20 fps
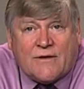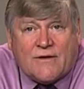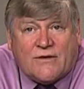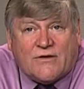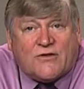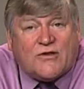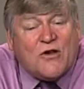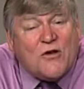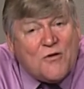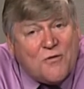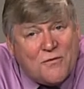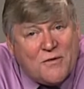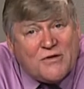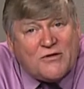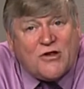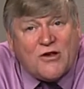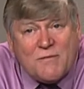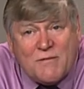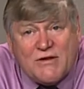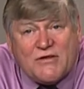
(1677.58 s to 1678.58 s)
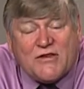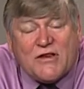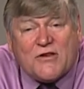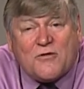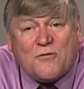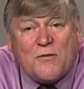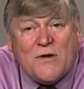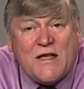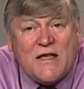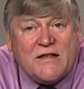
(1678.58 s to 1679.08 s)
So it took me
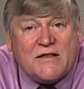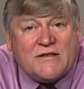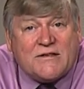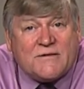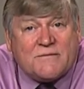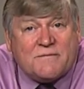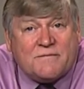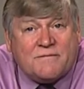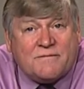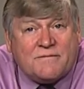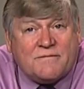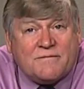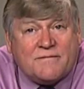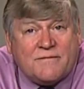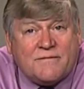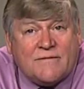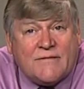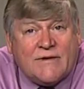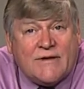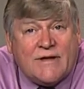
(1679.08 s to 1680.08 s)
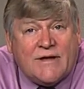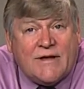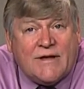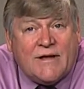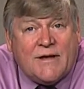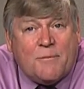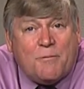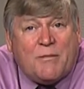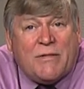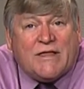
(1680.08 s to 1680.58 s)
six weeks,
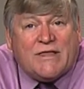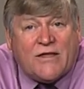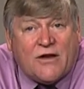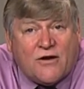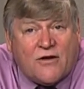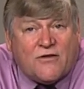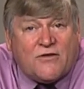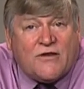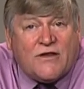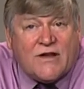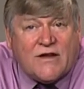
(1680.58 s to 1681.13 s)
but there's an